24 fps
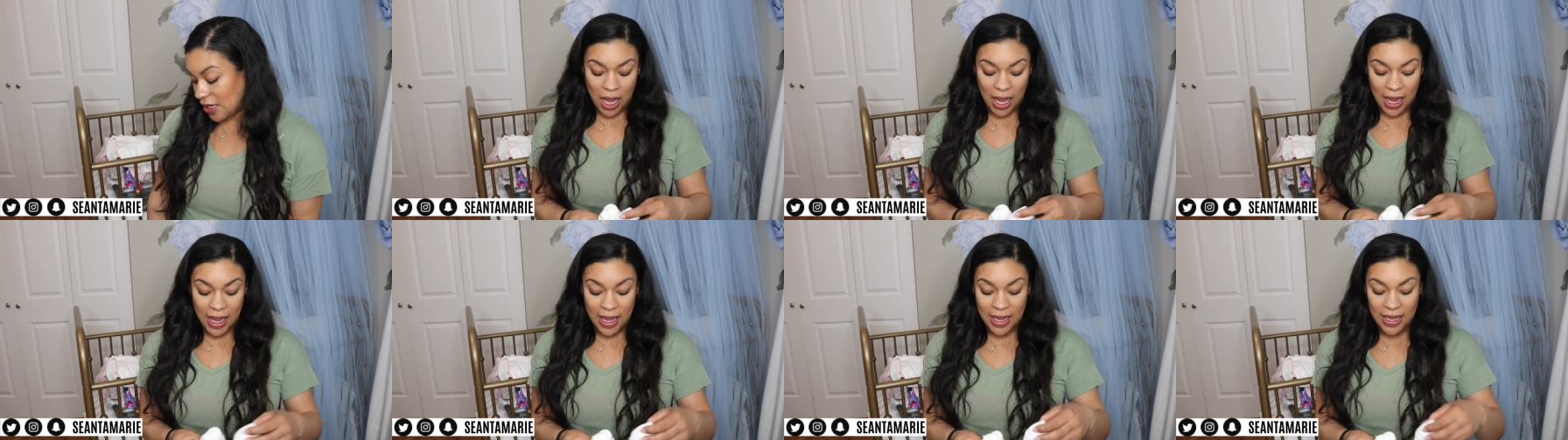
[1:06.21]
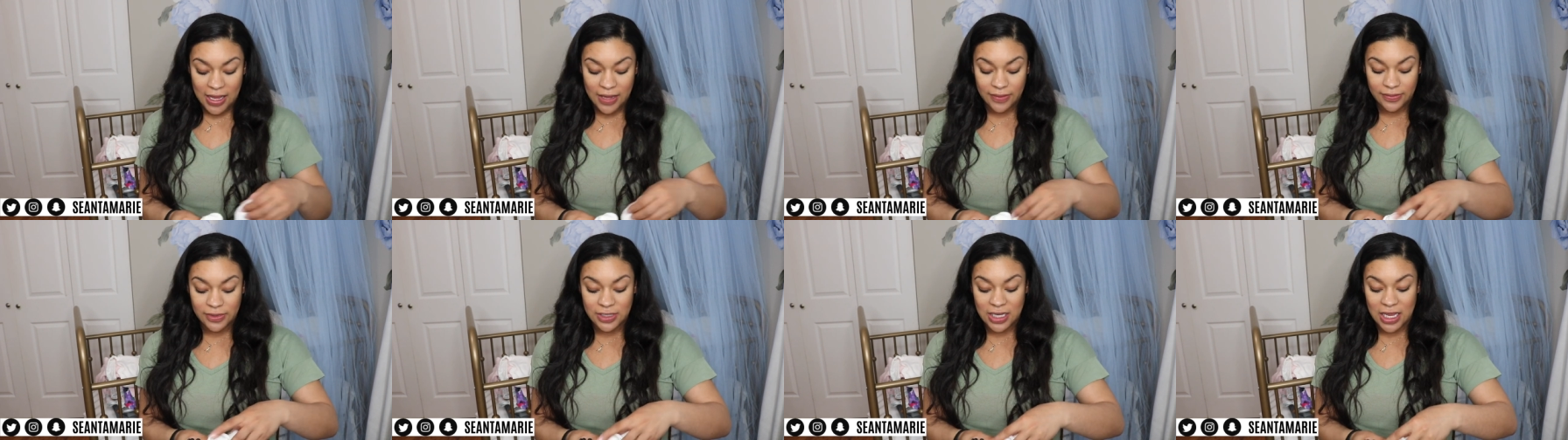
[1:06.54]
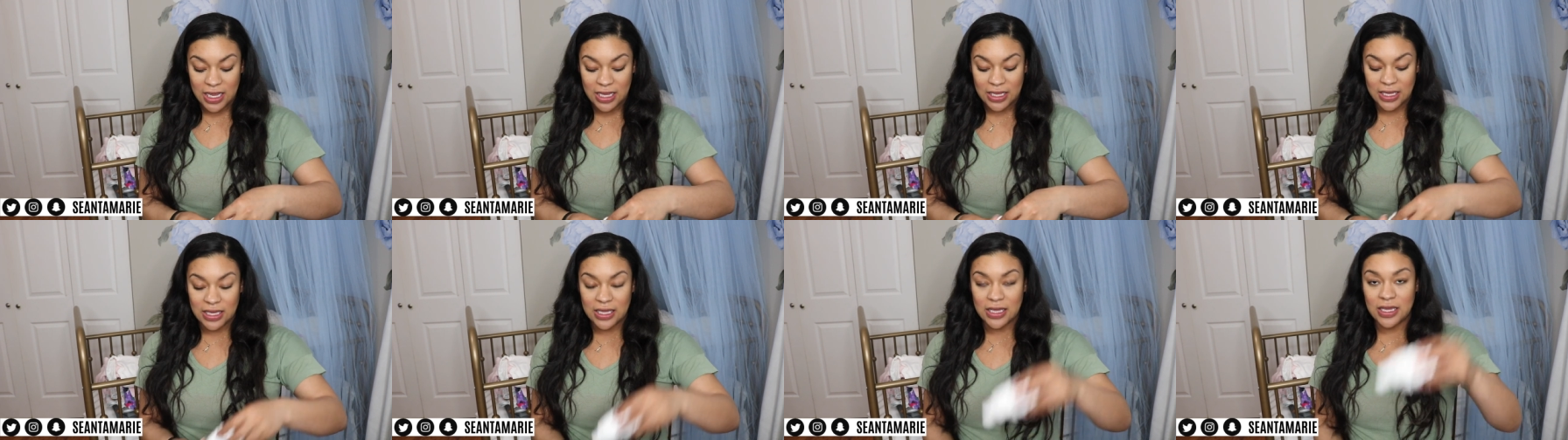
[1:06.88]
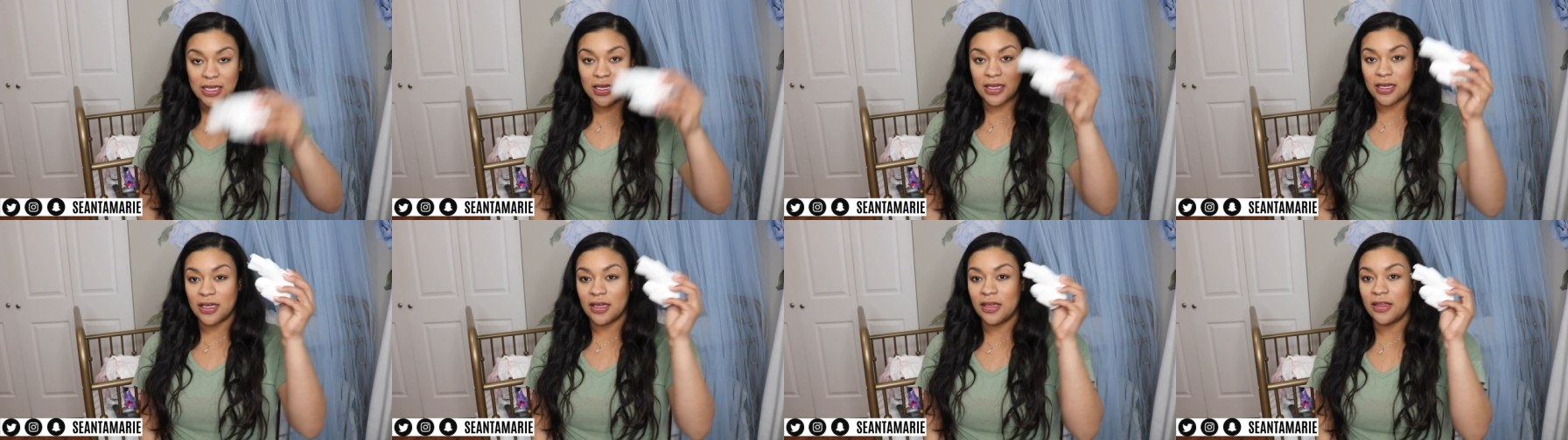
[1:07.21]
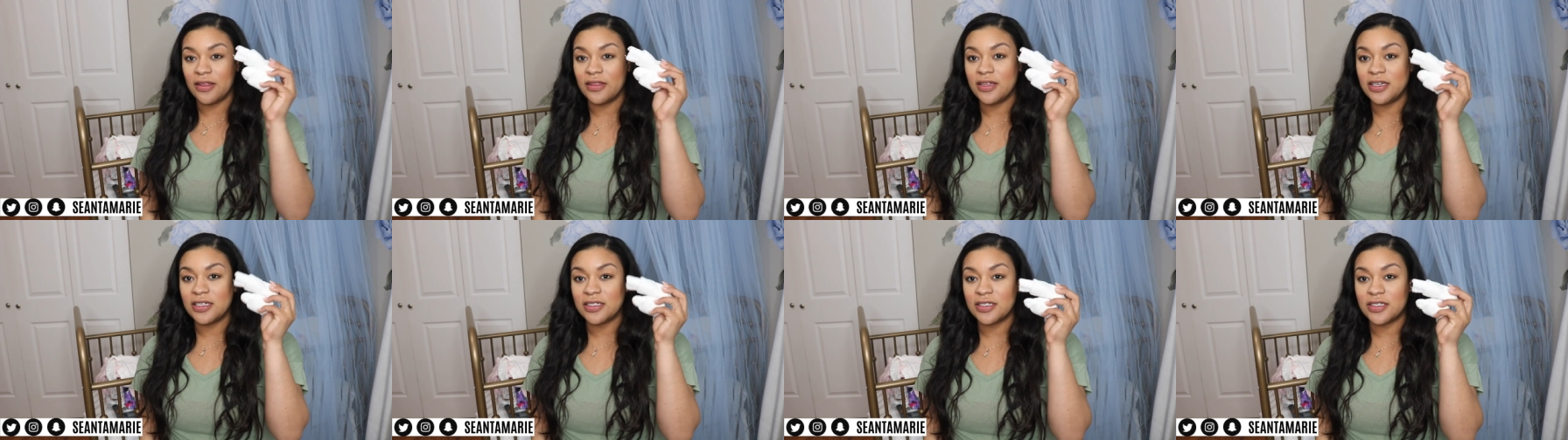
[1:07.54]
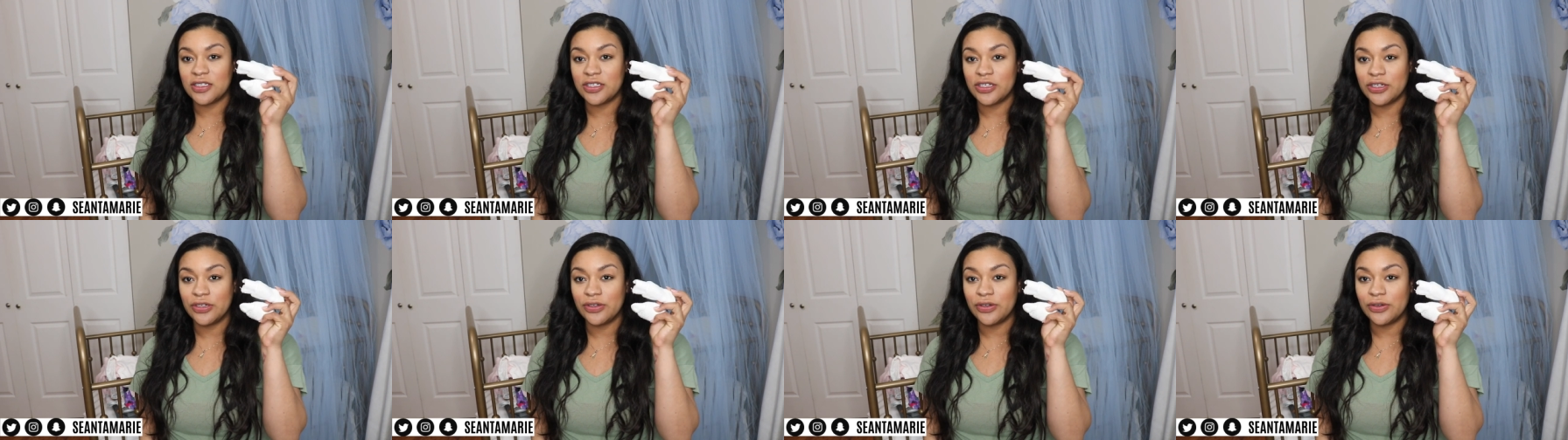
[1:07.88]
I am taking these
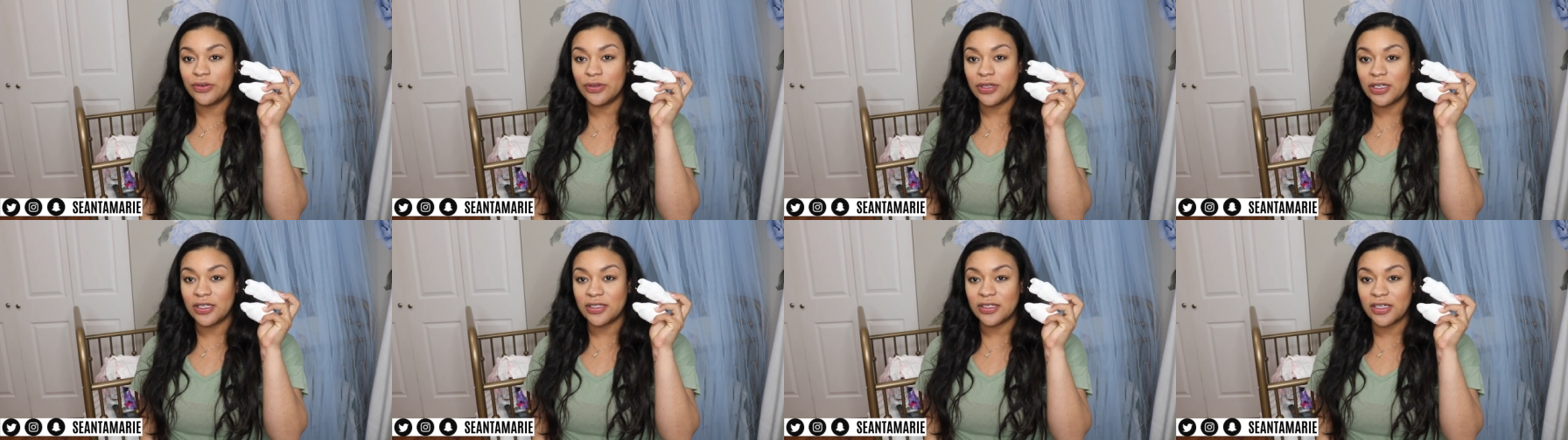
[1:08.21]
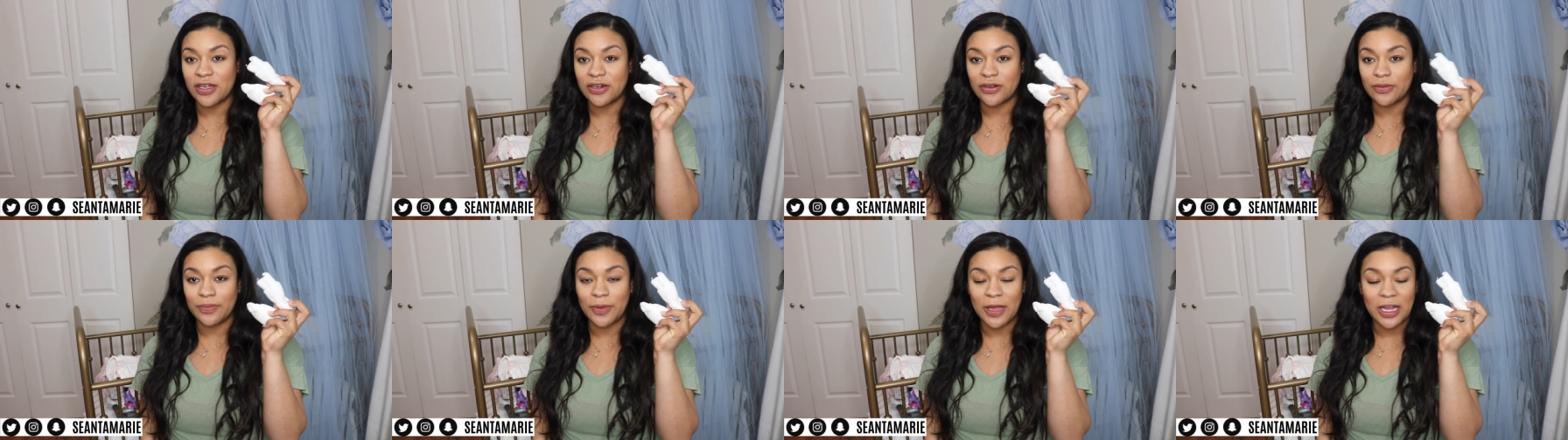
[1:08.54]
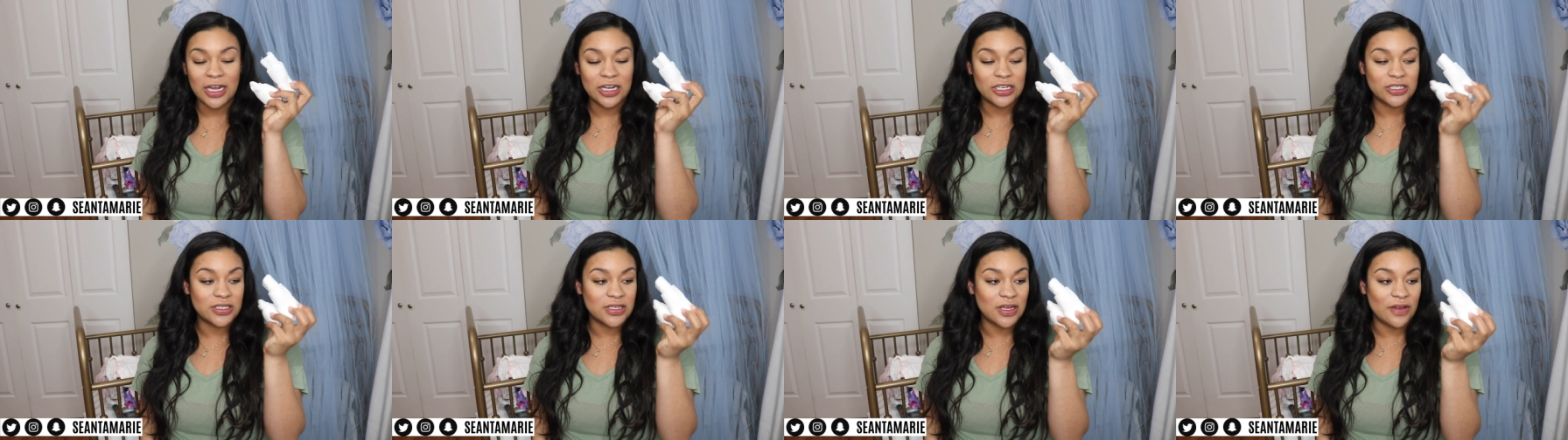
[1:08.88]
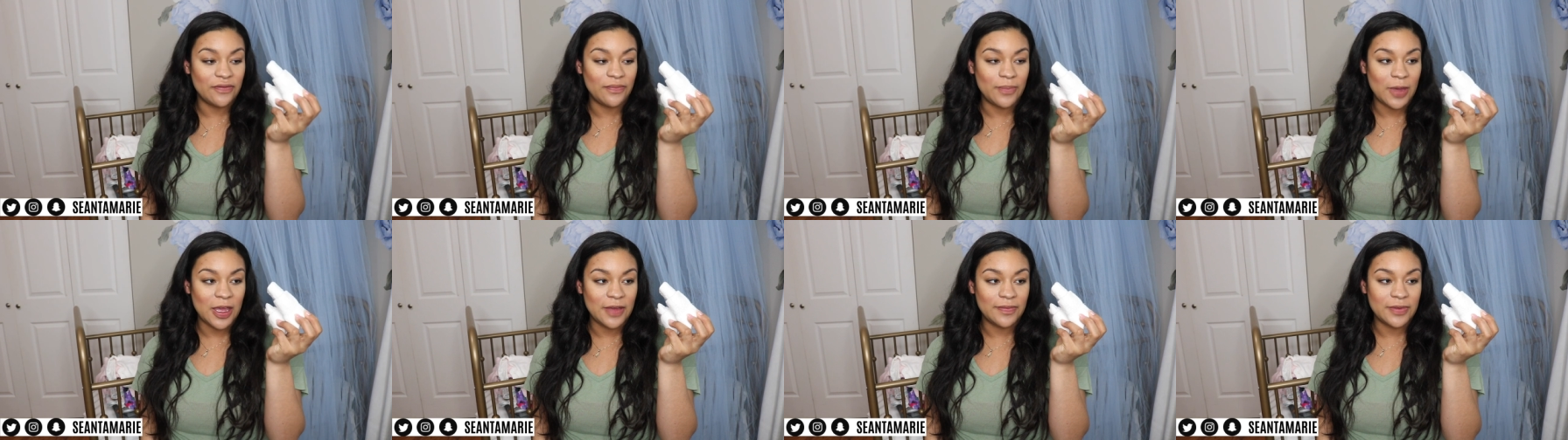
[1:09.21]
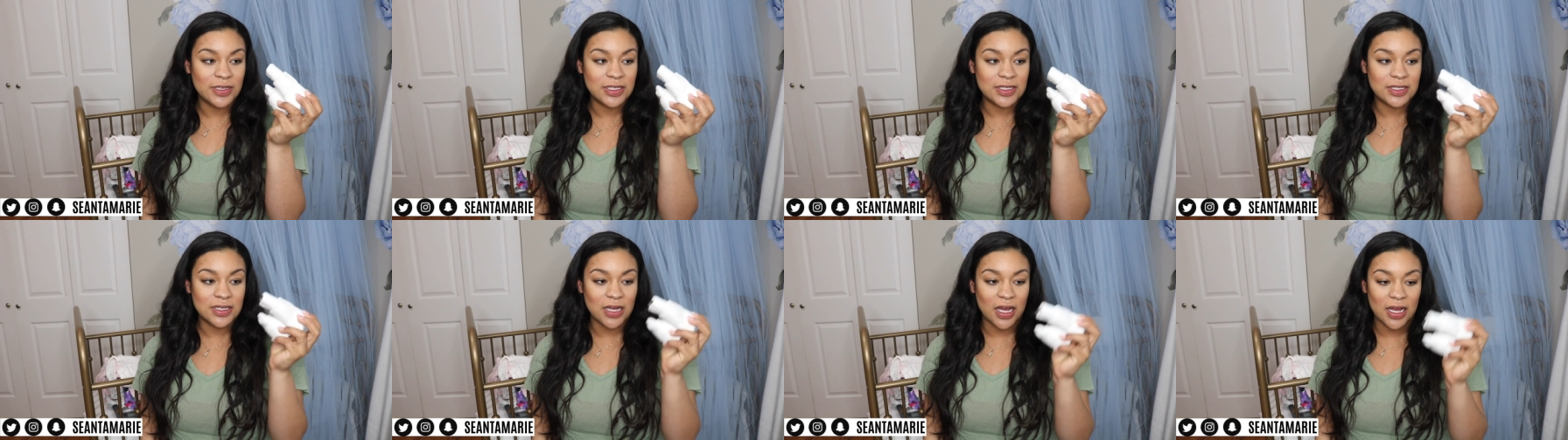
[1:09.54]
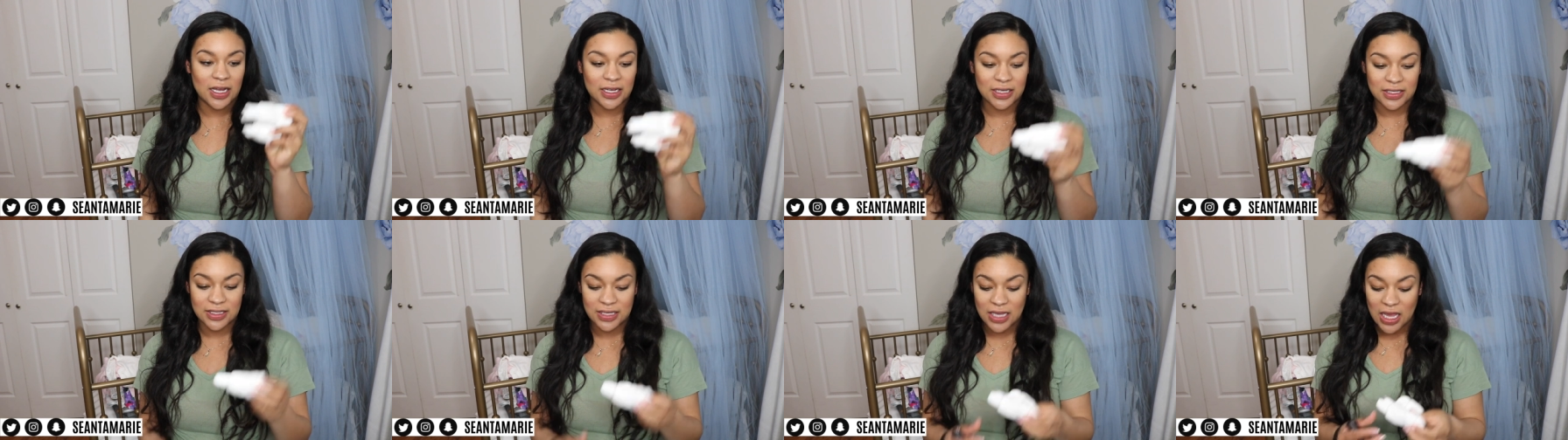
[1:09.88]
two little pairs of baby
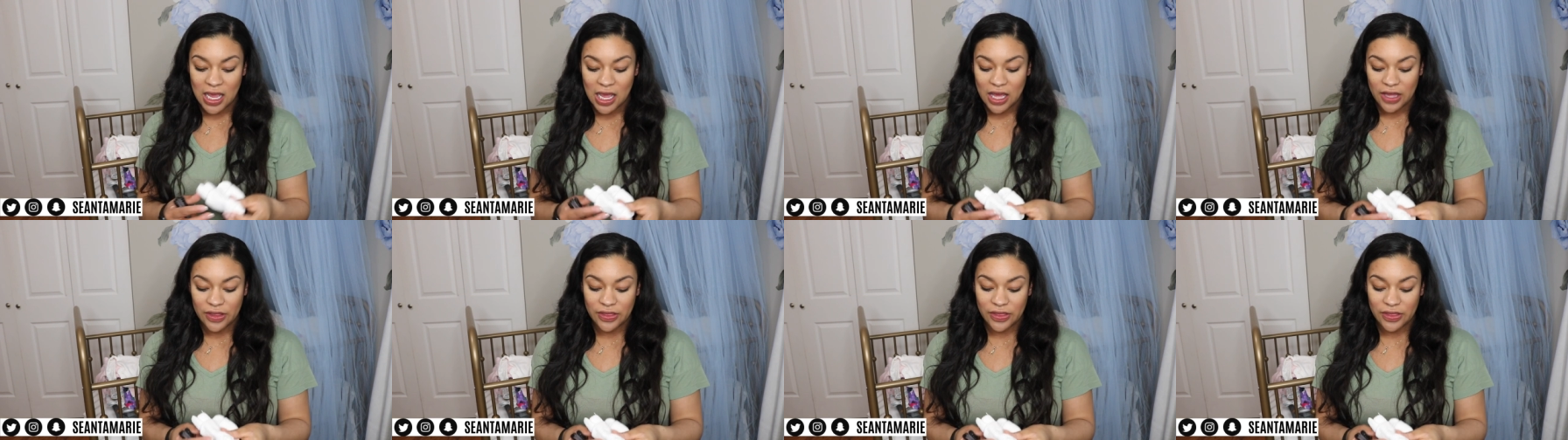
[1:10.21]
socks.